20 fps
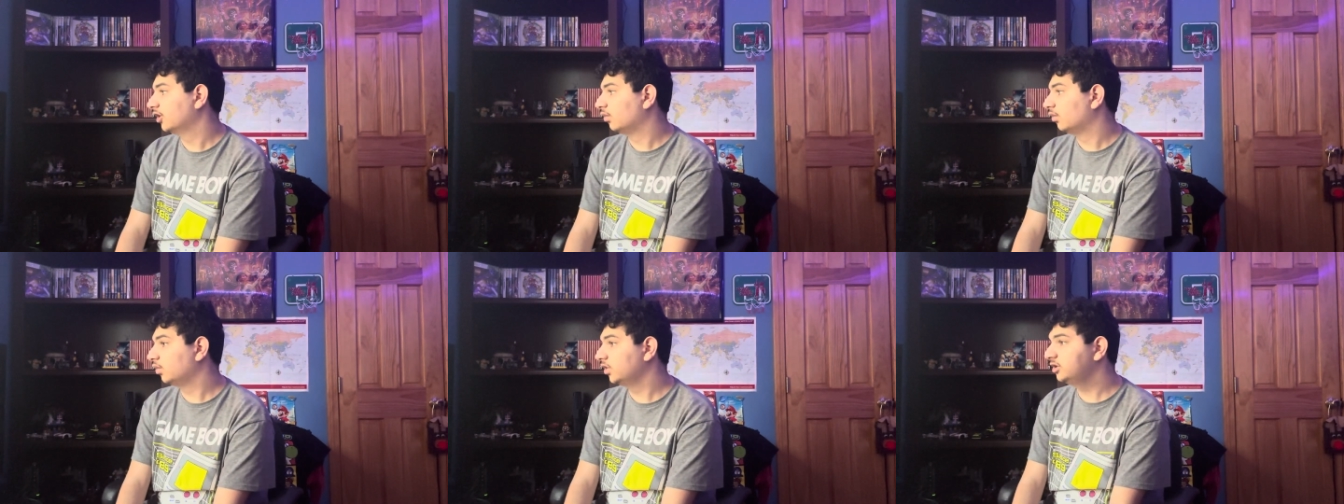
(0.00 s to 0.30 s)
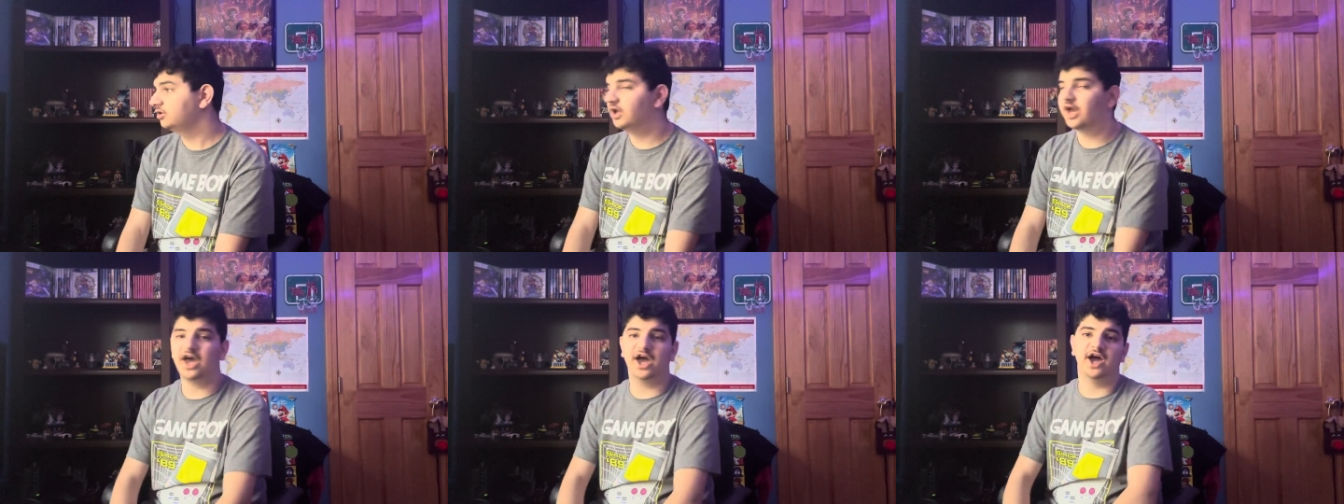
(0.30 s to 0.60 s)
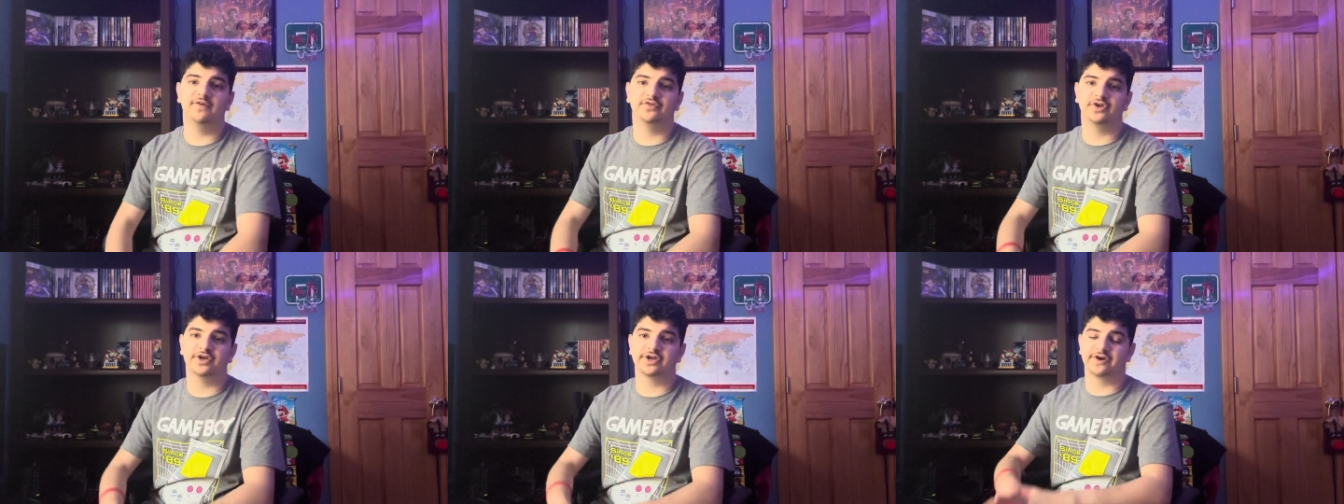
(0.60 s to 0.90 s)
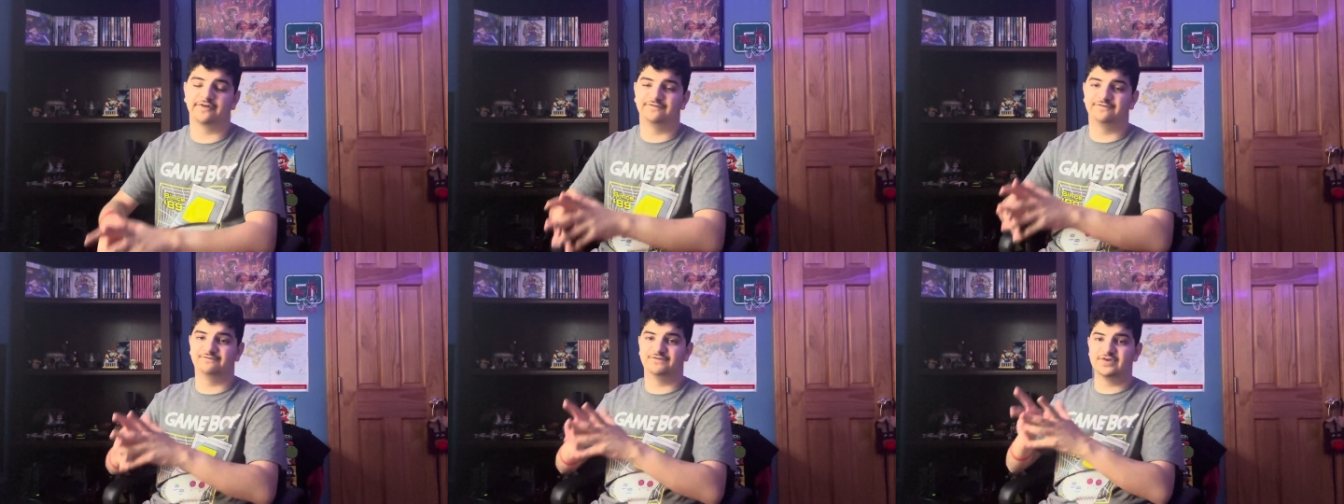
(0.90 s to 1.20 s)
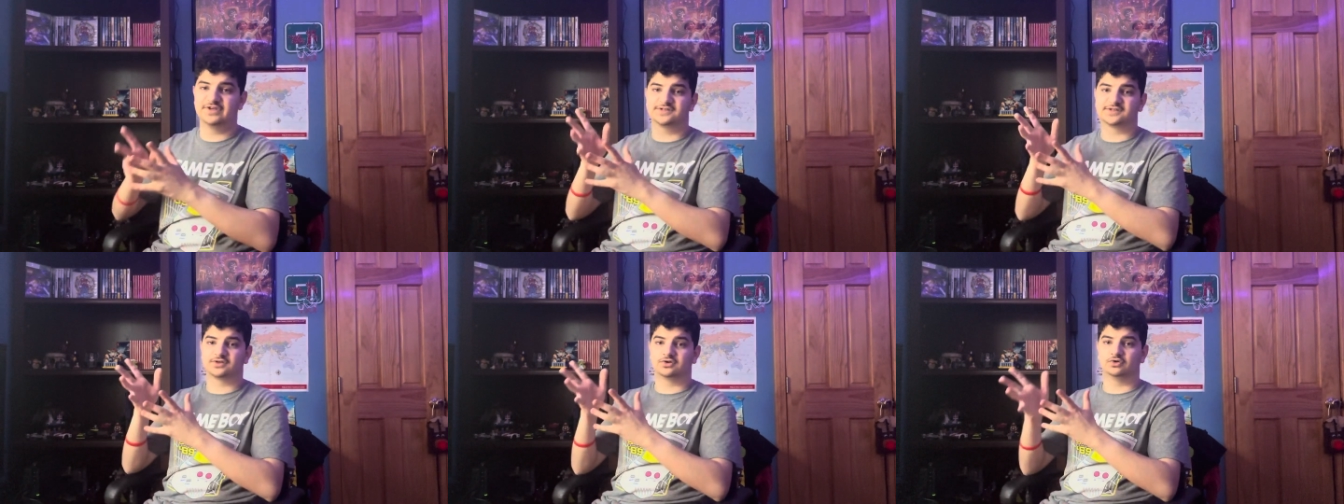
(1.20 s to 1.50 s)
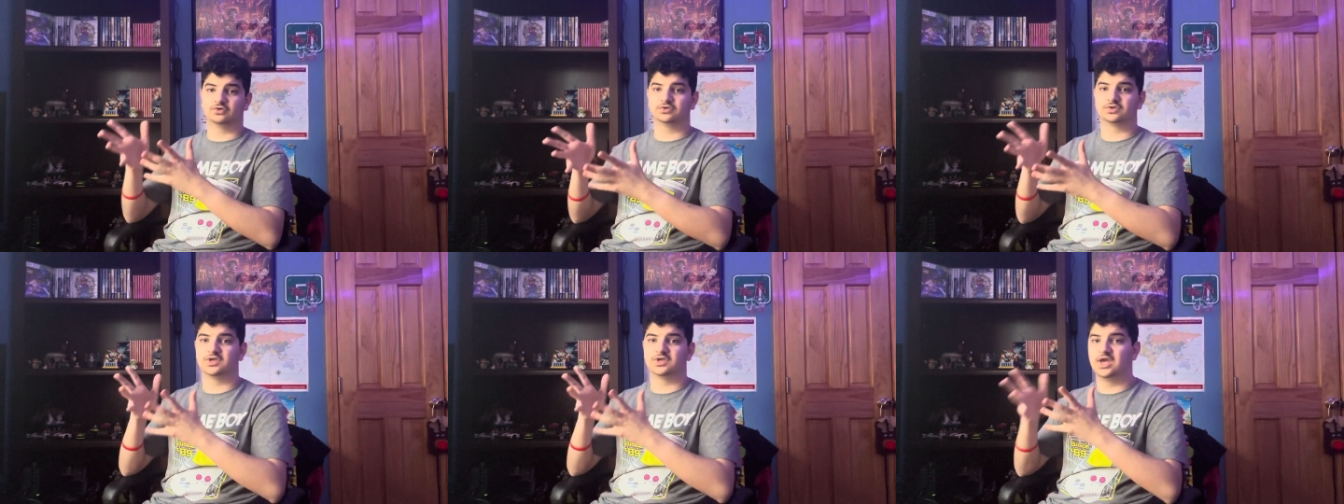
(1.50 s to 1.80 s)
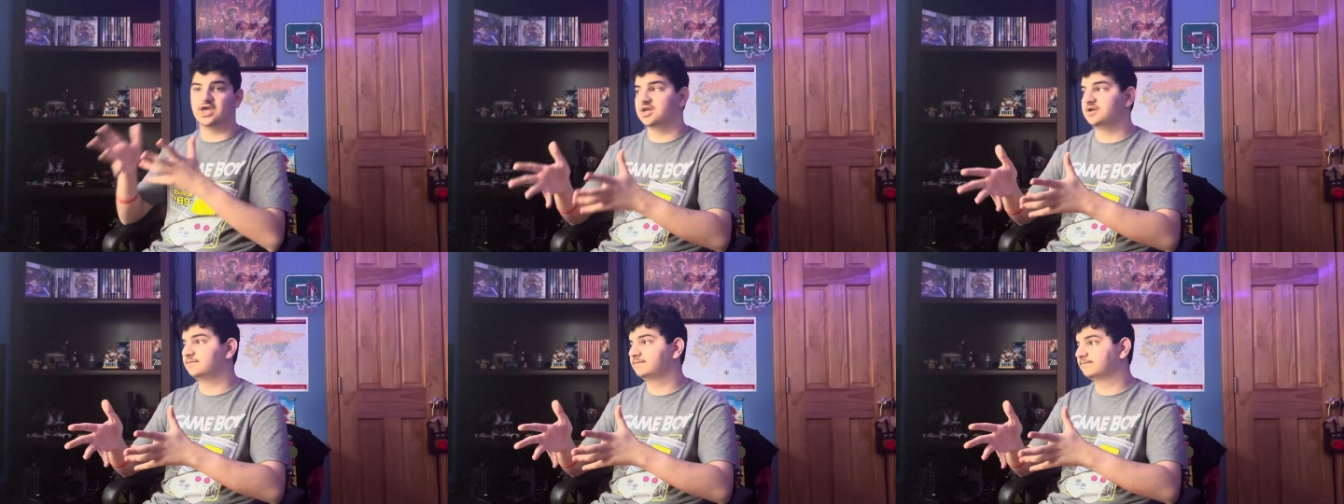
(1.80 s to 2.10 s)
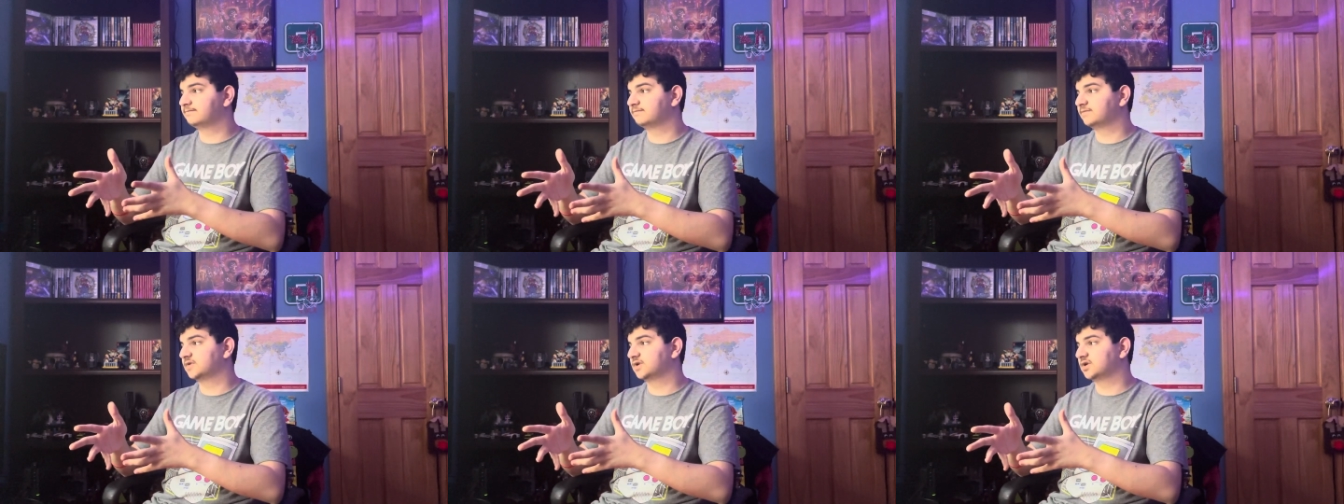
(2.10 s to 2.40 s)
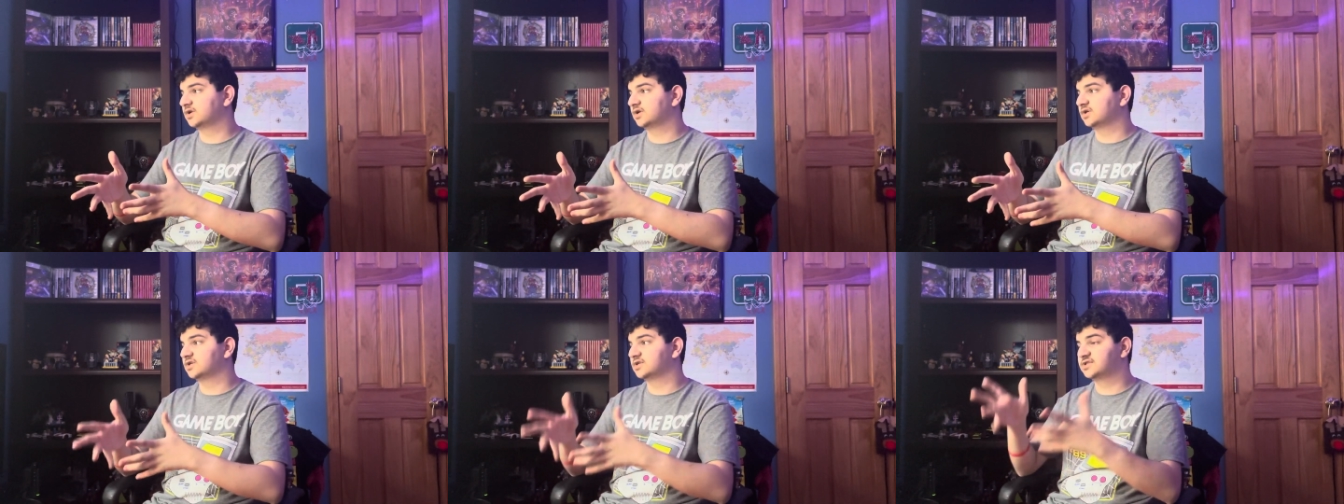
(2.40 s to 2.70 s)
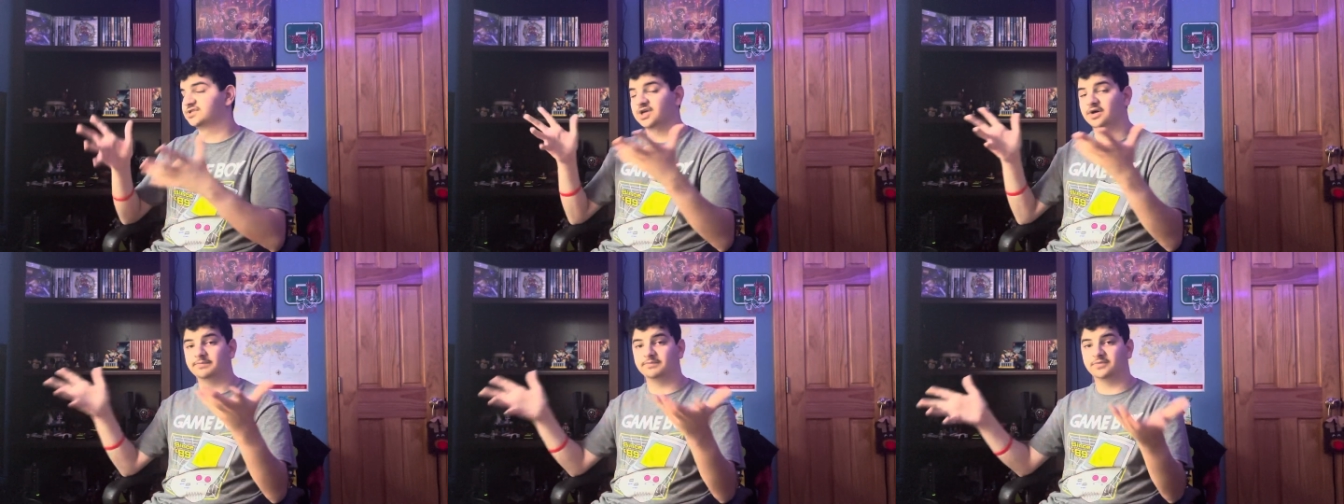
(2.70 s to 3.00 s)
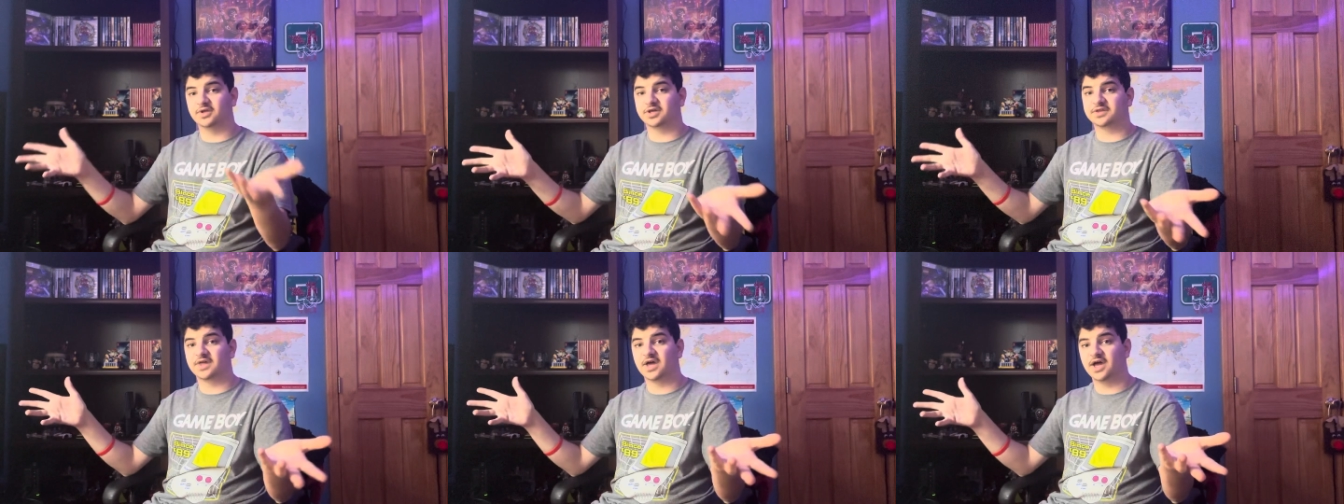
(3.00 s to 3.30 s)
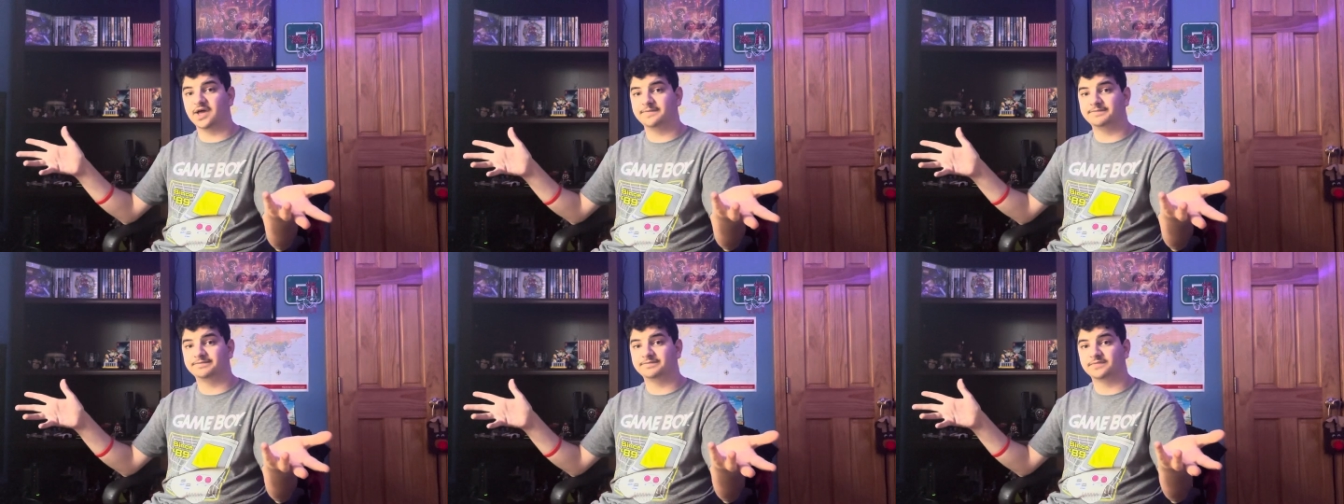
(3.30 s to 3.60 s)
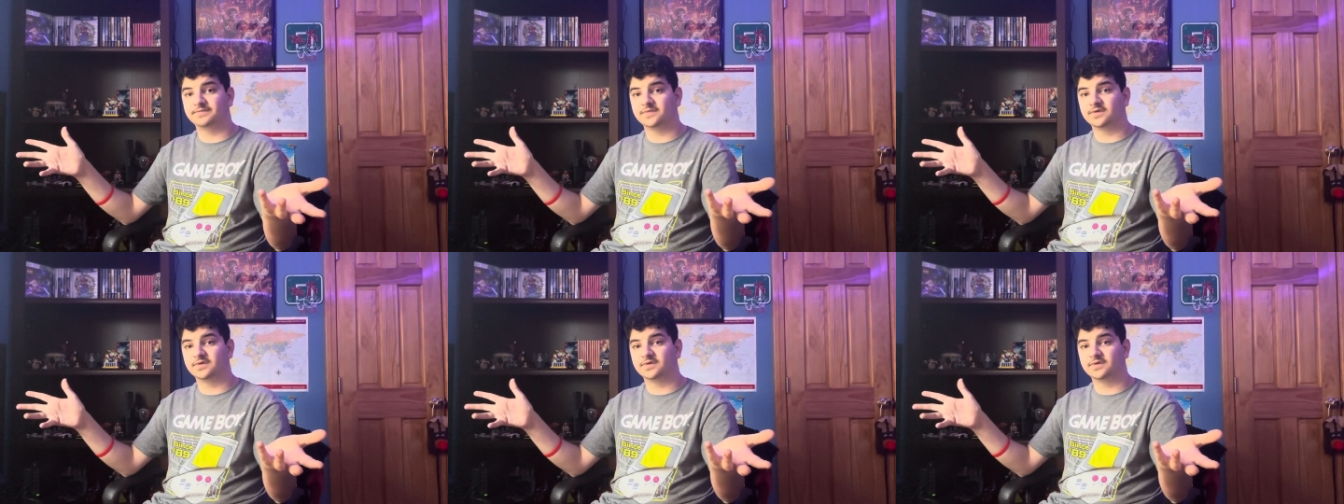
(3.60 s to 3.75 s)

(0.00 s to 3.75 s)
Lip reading: When you have like a physical game, something like that,